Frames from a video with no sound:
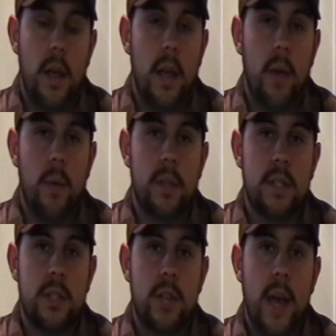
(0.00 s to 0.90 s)
And once
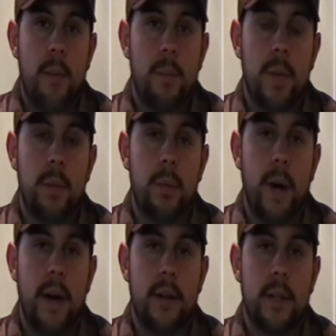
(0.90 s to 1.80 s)
it jammed, people
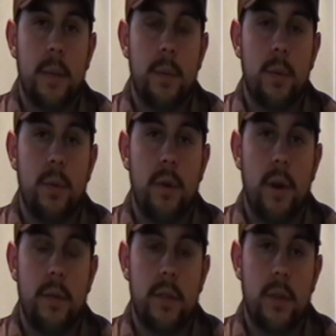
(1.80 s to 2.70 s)
piled up at the
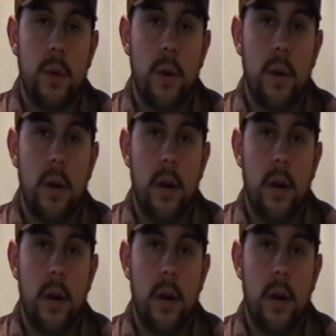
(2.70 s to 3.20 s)
revolving door.